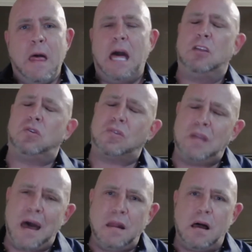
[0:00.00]

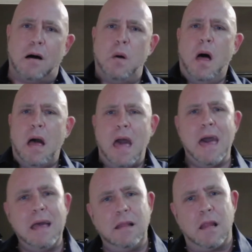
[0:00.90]
Instead of
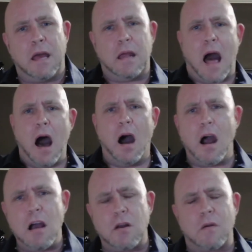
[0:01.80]
hitting it
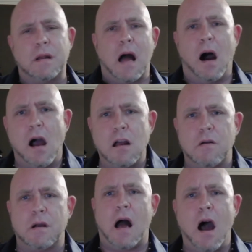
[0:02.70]
harder and
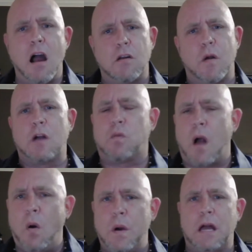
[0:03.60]
harder and harder
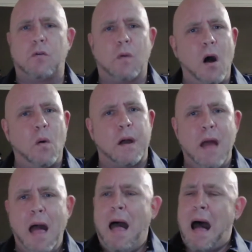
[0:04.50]
and growing,
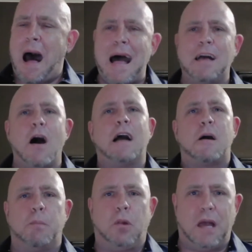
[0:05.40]
I got
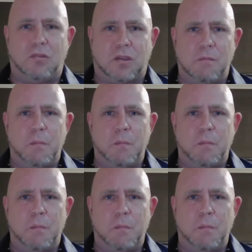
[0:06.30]
complacent.